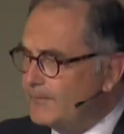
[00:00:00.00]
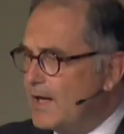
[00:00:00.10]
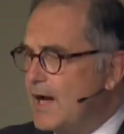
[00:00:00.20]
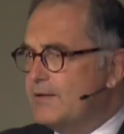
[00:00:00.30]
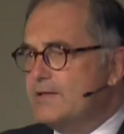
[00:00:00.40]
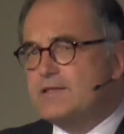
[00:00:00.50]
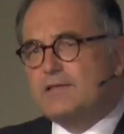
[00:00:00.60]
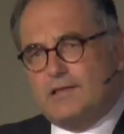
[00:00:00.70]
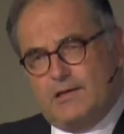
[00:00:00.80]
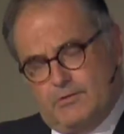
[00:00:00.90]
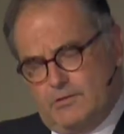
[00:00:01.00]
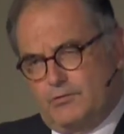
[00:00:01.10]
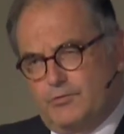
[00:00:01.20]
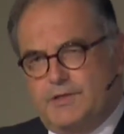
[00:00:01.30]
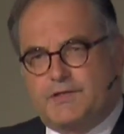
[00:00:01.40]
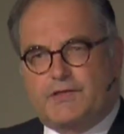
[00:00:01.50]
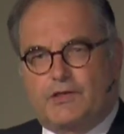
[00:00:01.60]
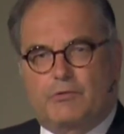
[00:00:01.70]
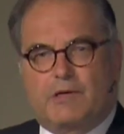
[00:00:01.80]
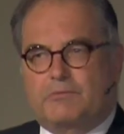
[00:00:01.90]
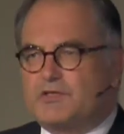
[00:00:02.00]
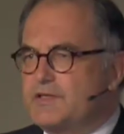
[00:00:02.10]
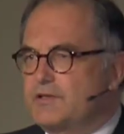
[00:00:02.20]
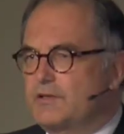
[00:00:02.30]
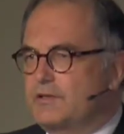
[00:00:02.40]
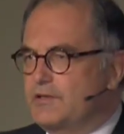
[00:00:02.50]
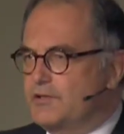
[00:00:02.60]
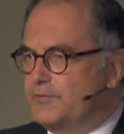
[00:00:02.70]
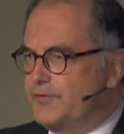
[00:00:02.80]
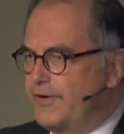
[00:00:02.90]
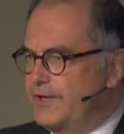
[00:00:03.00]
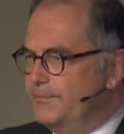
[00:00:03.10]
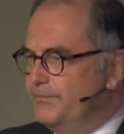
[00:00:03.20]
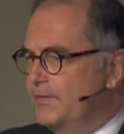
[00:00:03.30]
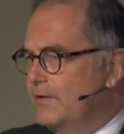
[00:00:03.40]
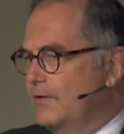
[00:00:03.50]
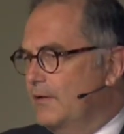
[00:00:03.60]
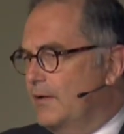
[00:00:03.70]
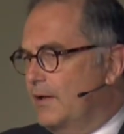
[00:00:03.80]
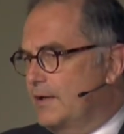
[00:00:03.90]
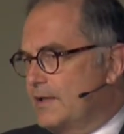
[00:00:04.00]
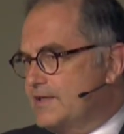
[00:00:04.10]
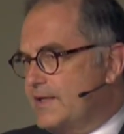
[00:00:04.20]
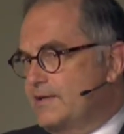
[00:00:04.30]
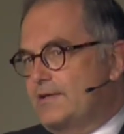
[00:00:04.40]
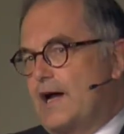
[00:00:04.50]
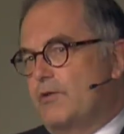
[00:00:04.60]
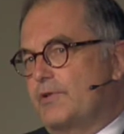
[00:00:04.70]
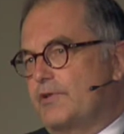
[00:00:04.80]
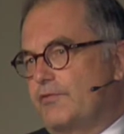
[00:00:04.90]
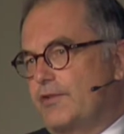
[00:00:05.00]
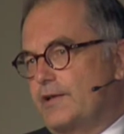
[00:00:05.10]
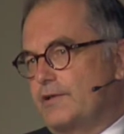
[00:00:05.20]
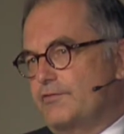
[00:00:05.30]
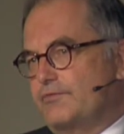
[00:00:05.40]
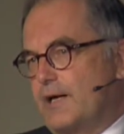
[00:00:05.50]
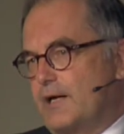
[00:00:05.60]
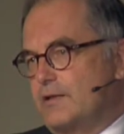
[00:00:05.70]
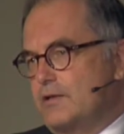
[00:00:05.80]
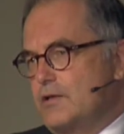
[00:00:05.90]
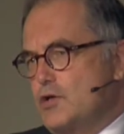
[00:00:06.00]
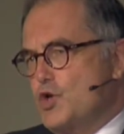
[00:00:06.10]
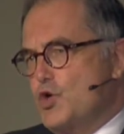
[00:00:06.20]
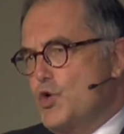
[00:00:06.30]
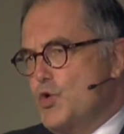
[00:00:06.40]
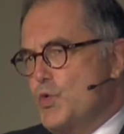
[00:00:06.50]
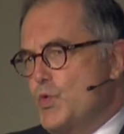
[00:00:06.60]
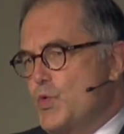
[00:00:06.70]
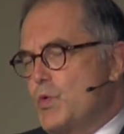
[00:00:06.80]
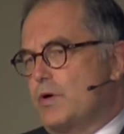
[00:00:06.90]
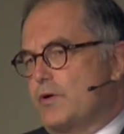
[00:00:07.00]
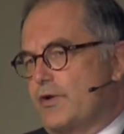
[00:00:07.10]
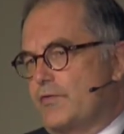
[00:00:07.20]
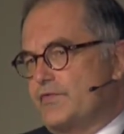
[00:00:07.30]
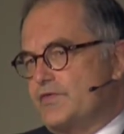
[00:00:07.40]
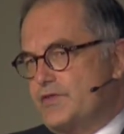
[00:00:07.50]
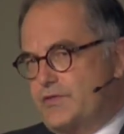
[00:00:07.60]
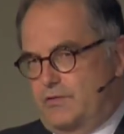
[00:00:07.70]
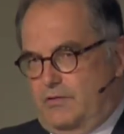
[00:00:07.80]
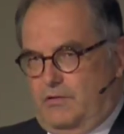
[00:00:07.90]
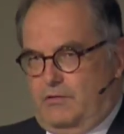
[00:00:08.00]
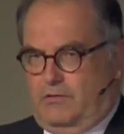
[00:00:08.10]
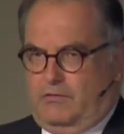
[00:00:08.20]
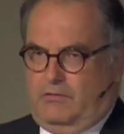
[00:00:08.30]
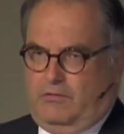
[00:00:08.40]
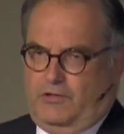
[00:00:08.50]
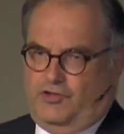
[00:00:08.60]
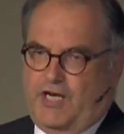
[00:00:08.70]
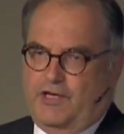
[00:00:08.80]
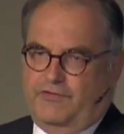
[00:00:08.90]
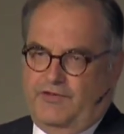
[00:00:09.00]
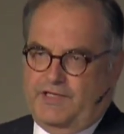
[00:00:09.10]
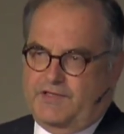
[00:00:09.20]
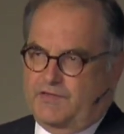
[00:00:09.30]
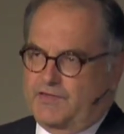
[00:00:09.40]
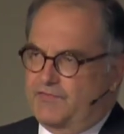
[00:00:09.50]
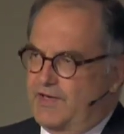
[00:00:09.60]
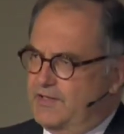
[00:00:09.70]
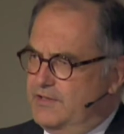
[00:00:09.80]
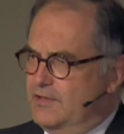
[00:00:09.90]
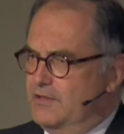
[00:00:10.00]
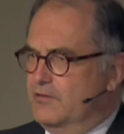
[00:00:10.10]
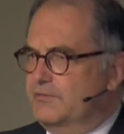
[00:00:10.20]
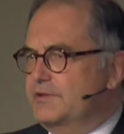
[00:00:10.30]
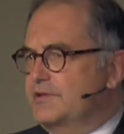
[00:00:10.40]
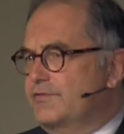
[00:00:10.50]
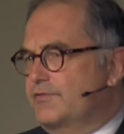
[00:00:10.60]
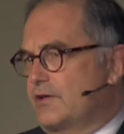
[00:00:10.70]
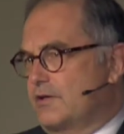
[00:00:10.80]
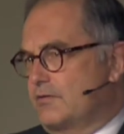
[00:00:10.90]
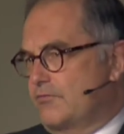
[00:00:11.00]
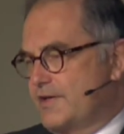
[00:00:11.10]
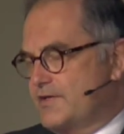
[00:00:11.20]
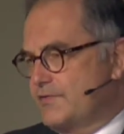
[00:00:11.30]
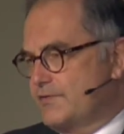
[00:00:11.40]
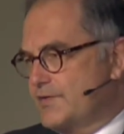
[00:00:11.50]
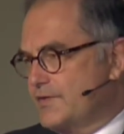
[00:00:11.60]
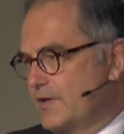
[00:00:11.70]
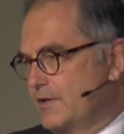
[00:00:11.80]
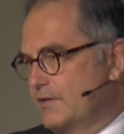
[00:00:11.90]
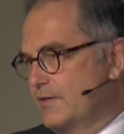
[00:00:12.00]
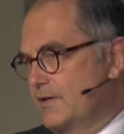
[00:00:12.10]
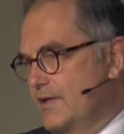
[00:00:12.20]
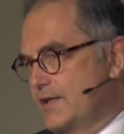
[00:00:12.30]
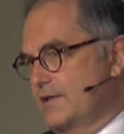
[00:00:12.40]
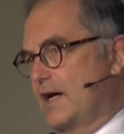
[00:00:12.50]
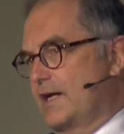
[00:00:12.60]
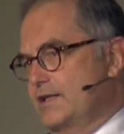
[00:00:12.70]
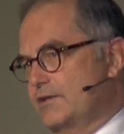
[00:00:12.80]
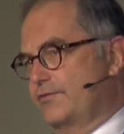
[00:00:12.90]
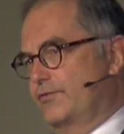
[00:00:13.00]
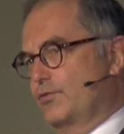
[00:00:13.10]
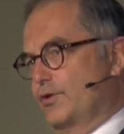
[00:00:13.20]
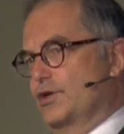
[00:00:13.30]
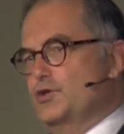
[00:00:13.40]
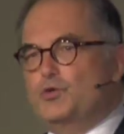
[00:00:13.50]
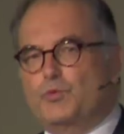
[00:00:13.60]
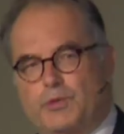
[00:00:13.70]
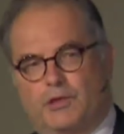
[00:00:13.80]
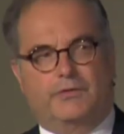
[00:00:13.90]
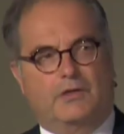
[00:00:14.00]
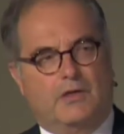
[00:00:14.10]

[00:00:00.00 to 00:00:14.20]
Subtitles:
I recently, 2 years ago, I was in Ukraine, and I sat down with a friend of mine who runs a chain of restaurants, very innovative restaurants. And he had an idea for a new one,